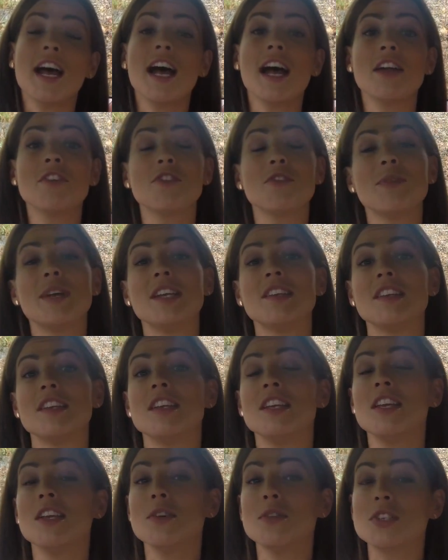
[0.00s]
and remains
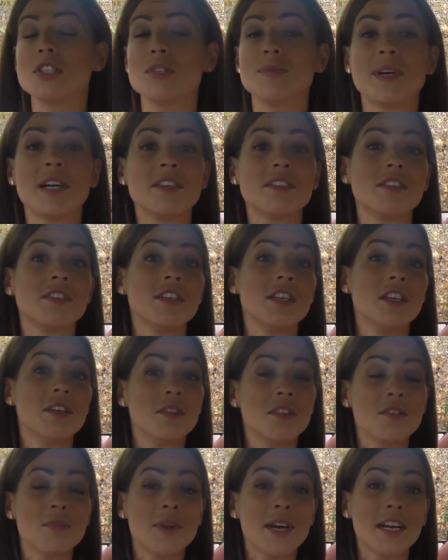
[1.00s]
in huge demand on the
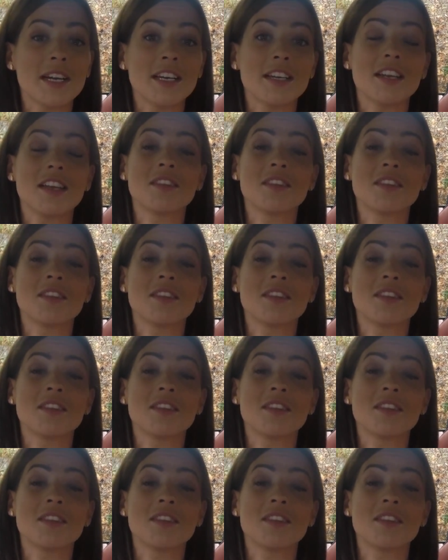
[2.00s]
used market,